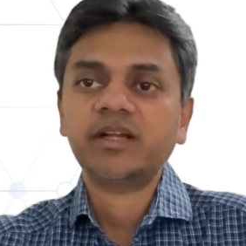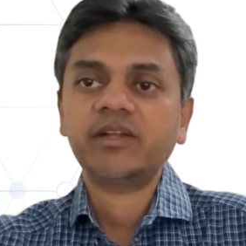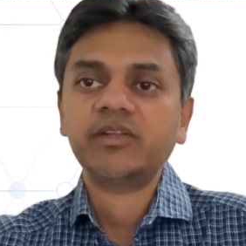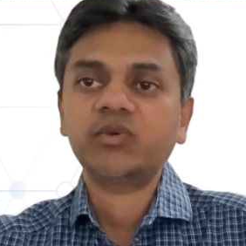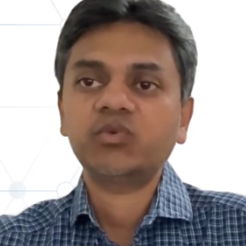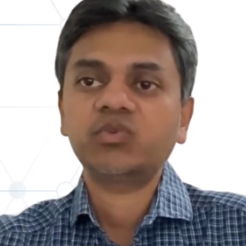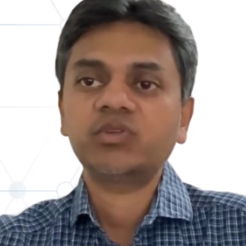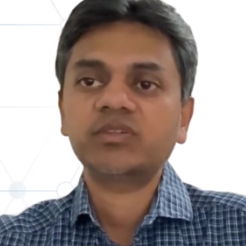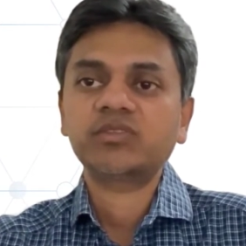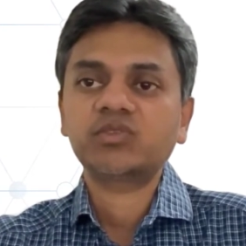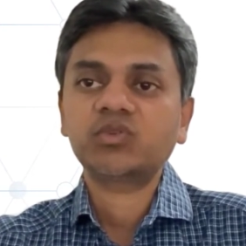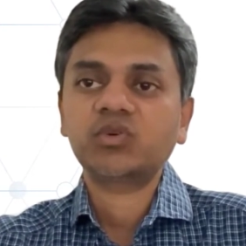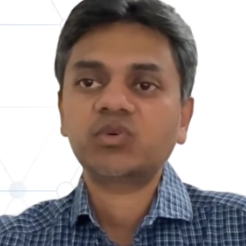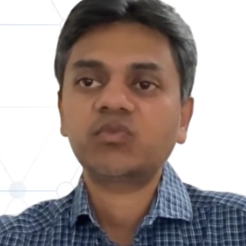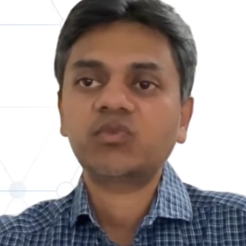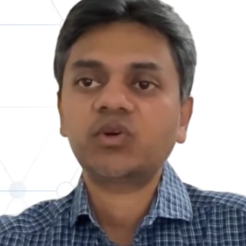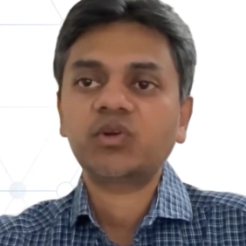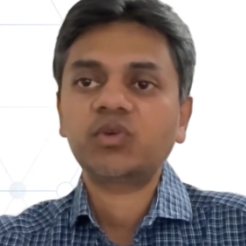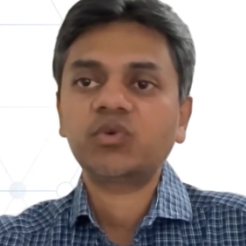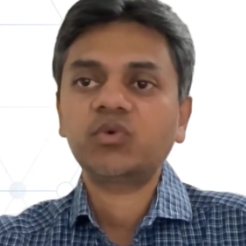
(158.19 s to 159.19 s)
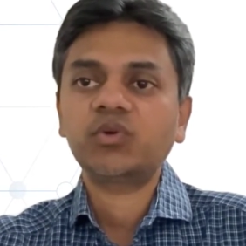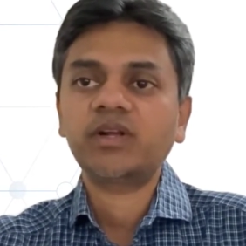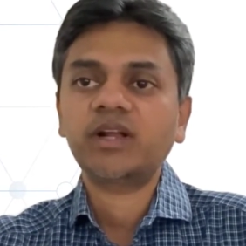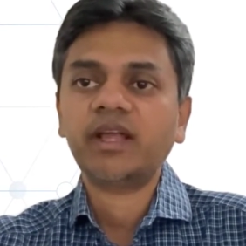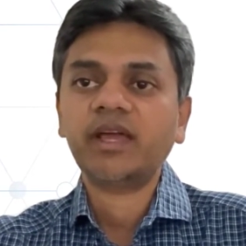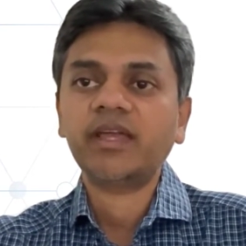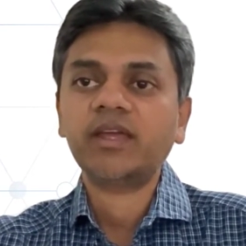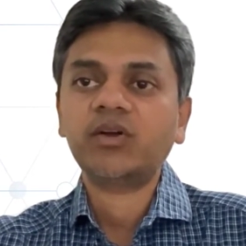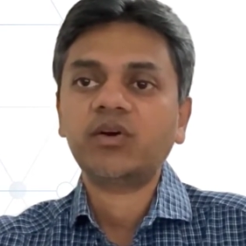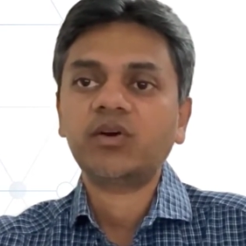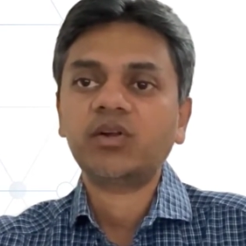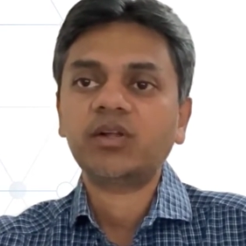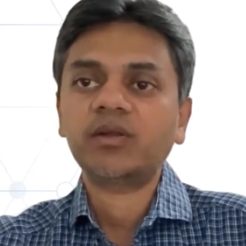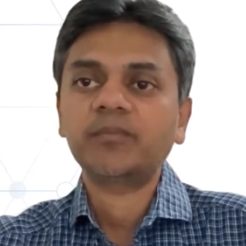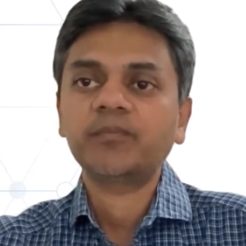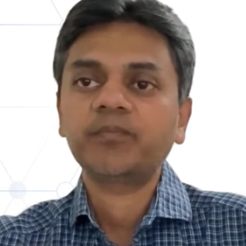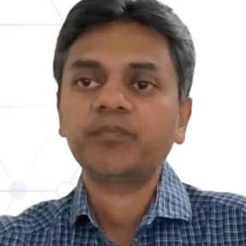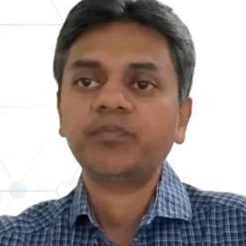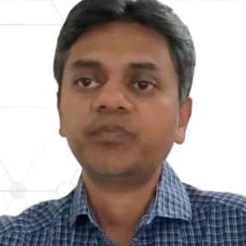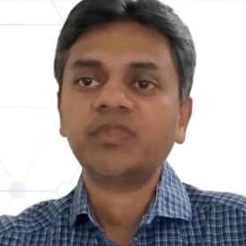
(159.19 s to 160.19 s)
that you just don't want to rely on